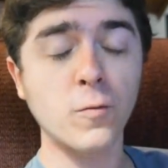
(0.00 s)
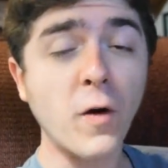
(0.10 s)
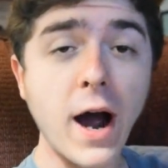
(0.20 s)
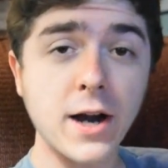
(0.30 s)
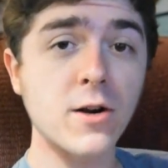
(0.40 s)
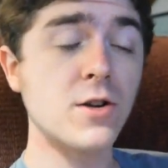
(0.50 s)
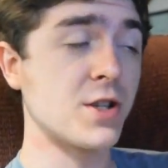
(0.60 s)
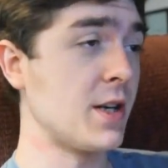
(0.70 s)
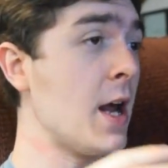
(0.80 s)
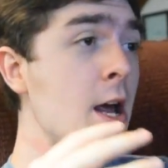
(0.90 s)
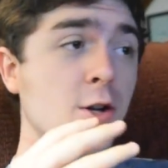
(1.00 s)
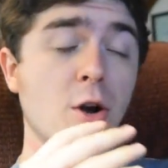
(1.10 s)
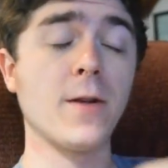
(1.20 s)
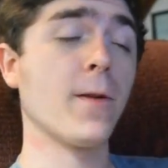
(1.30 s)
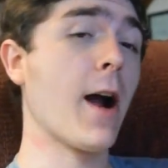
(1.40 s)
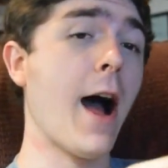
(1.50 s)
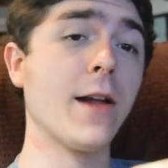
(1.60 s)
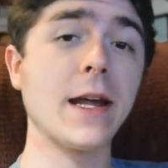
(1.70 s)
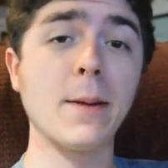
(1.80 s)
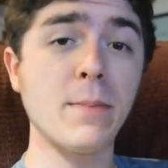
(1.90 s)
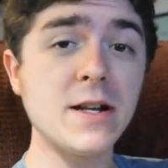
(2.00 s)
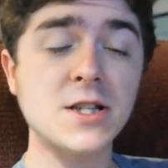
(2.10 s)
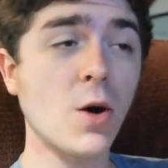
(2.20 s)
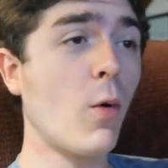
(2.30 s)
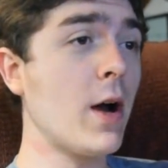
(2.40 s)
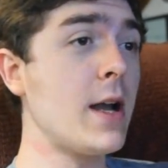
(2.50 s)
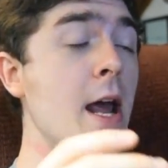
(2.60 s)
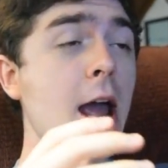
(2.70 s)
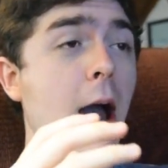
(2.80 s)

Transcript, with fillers: fighters and trying to figure out how they can beat someone.